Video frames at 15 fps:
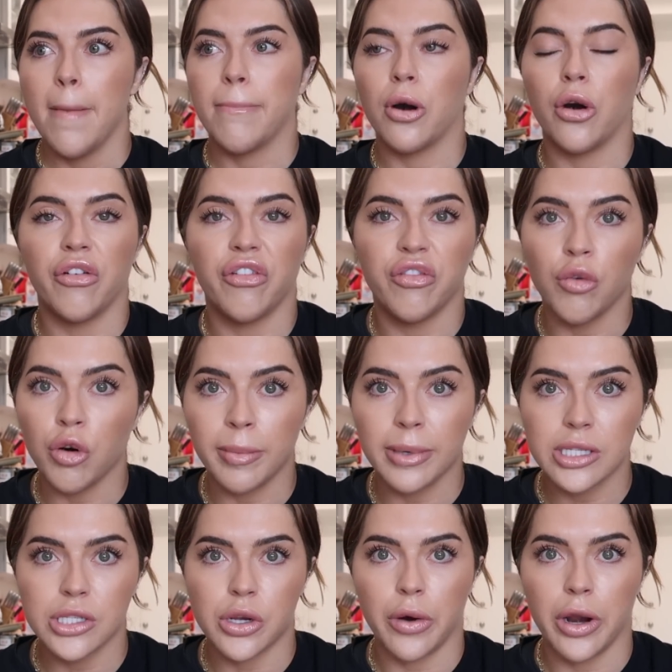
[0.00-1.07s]
perform a
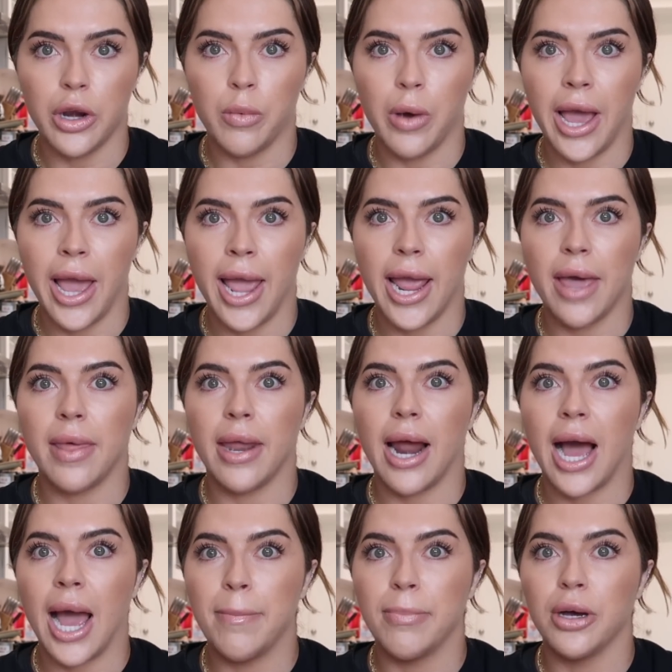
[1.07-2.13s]
certain way, and then
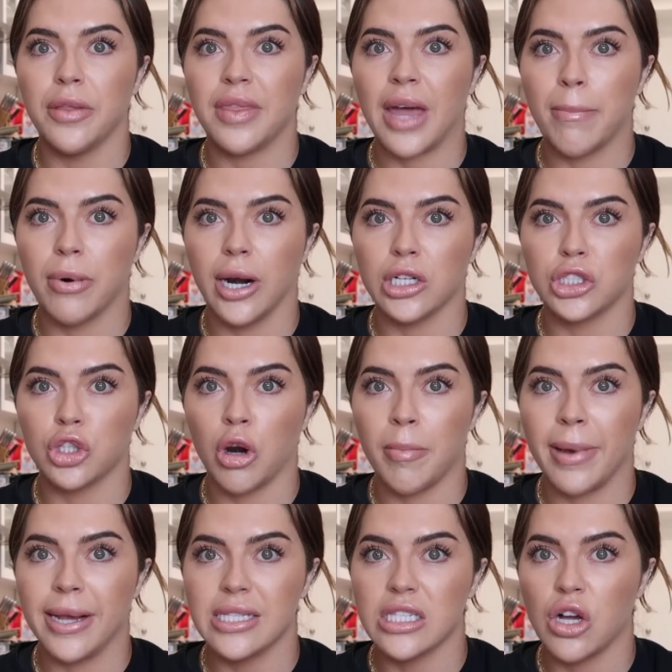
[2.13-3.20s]
I put that pressure on
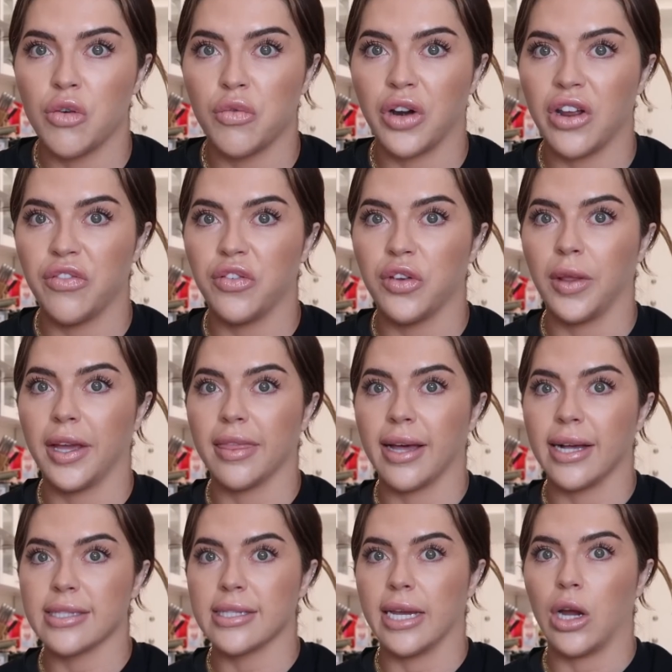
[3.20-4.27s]
myself, and I feel like
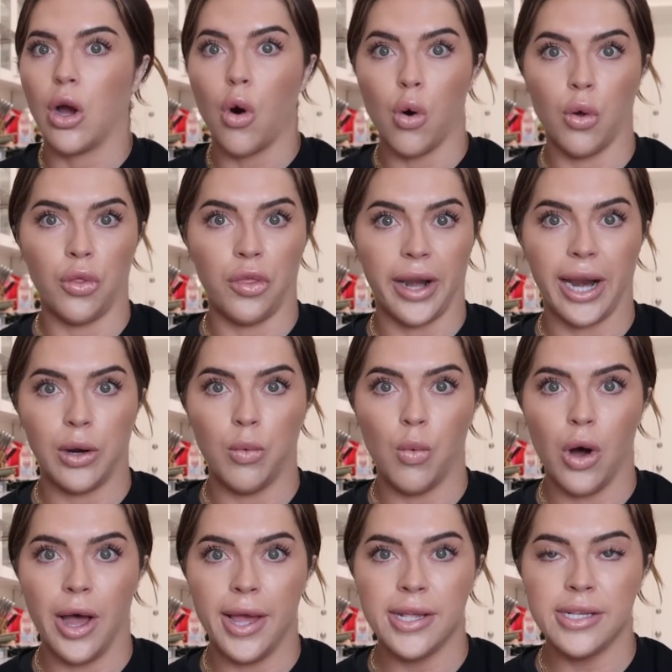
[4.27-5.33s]
that's like all that I
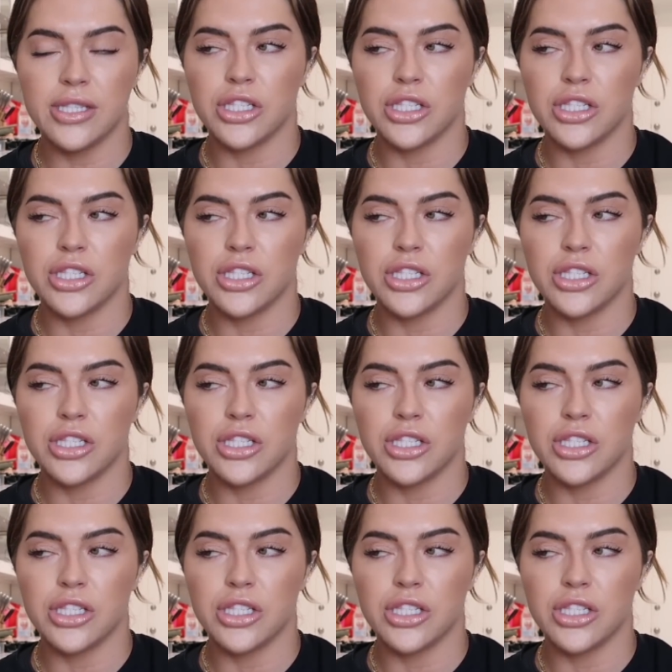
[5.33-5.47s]
was.